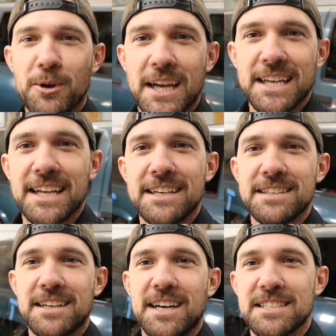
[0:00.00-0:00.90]
bringing
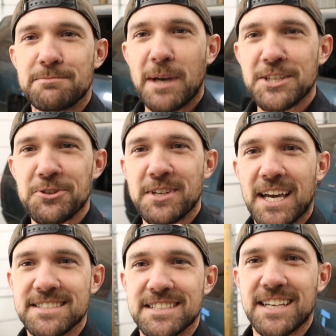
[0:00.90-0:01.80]
in a special
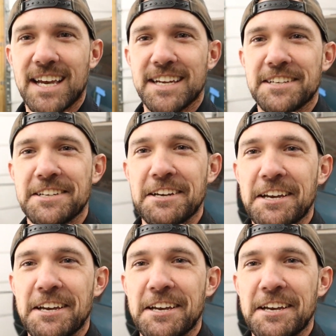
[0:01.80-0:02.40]
guest today.